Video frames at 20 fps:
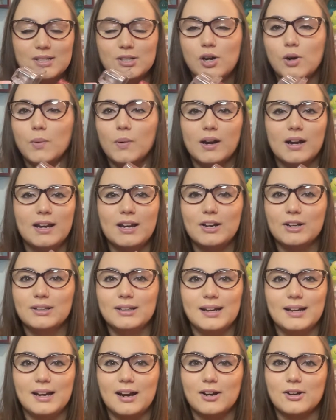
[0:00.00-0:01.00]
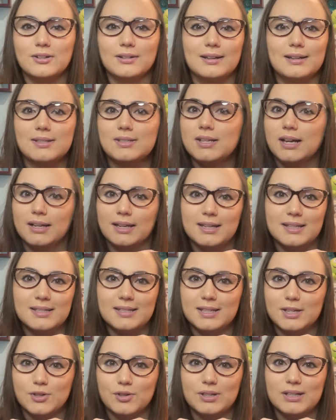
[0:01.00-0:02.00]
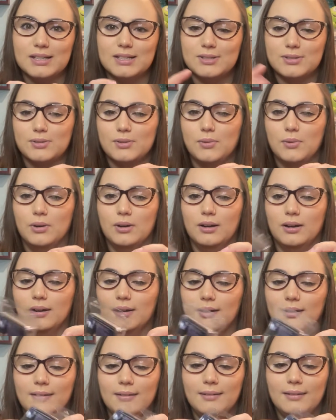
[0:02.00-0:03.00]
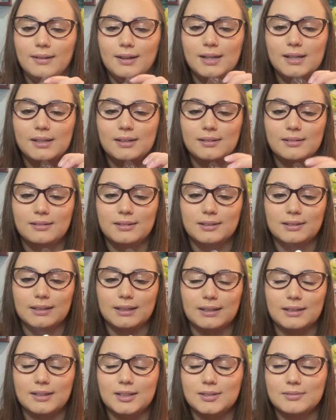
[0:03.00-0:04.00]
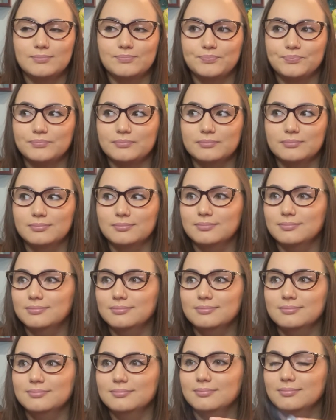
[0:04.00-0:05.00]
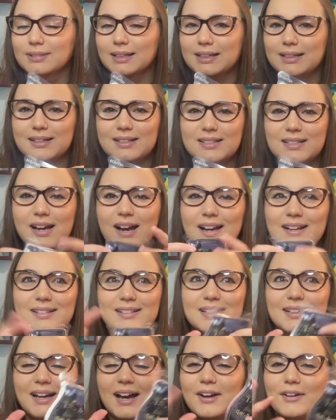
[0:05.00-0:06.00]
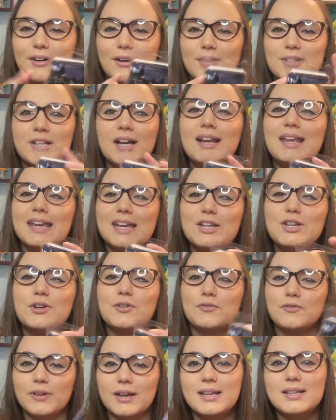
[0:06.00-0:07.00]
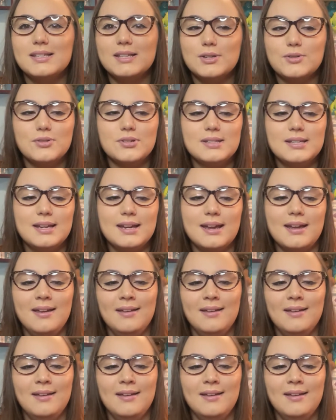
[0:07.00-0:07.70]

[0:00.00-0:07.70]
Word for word: nowhere near like our like sun-kissed citrus or like like it's not I don't know it's not in your face citrusy